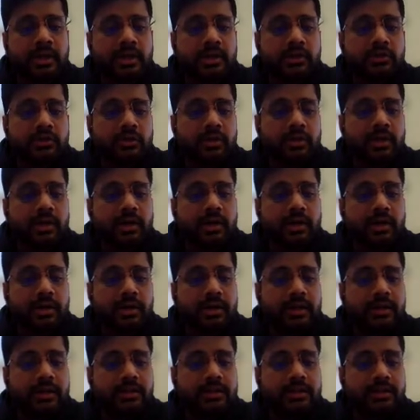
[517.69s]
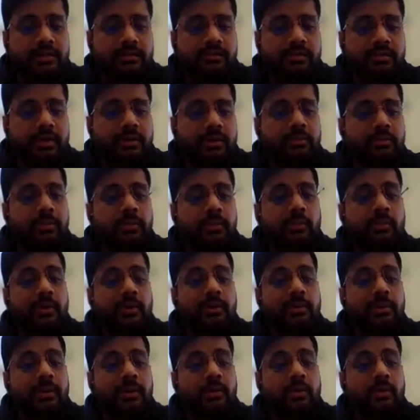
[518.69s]
So in our case, we'll
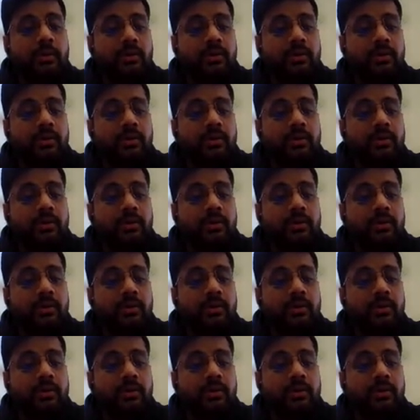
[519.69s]
be